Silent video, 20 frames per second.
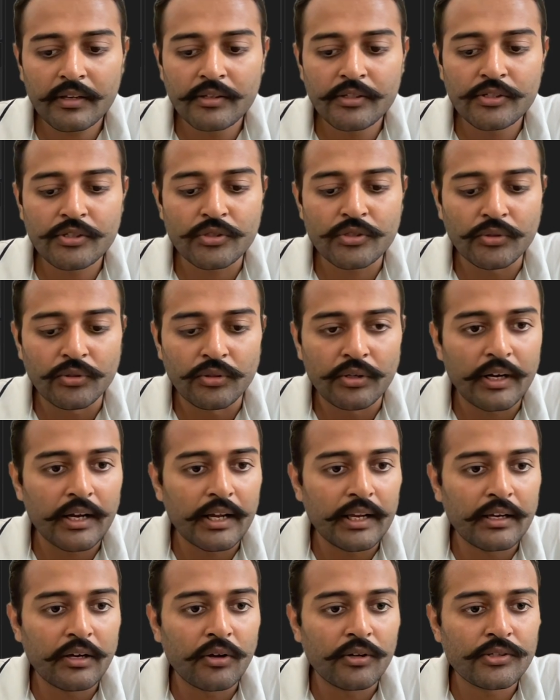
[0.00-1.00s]
So
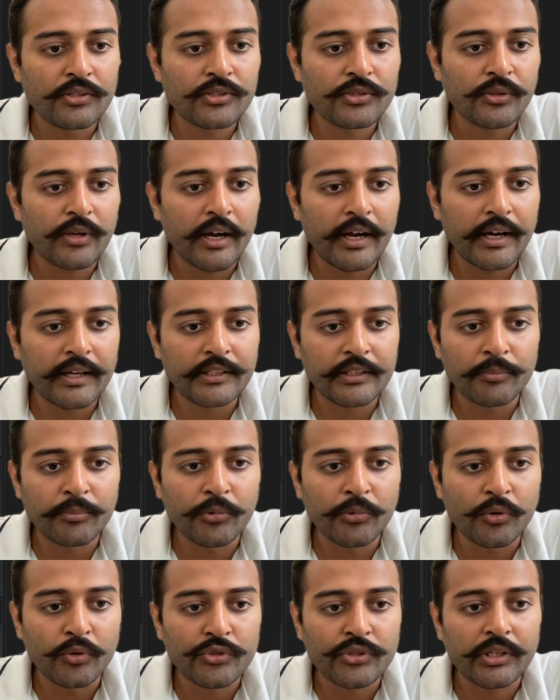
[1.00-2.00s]
I'll also add the
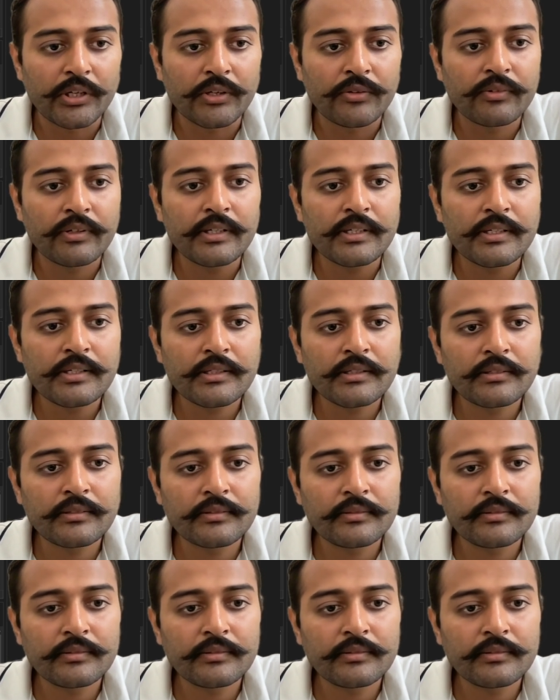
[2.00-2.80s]
post request.